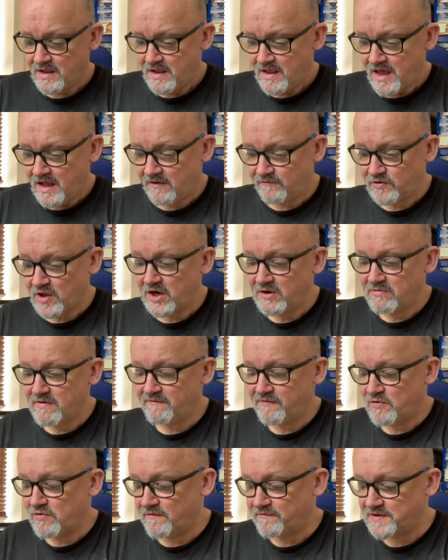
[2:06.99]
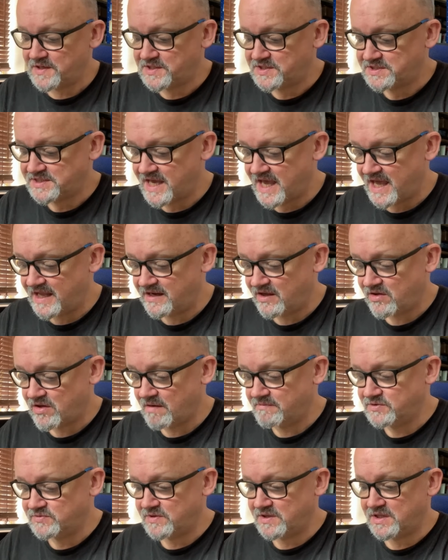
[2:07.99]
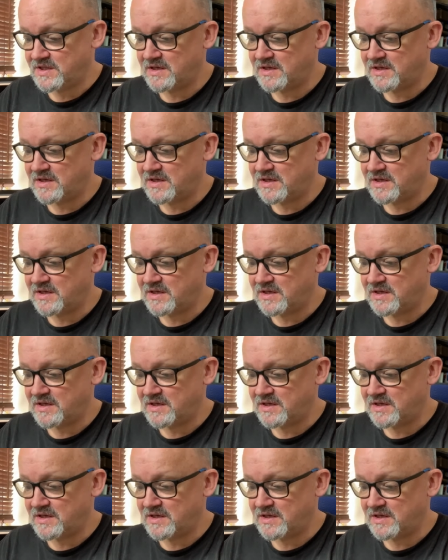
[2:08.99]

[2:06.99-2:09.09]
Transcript: And I've done a review of this set, and it comes with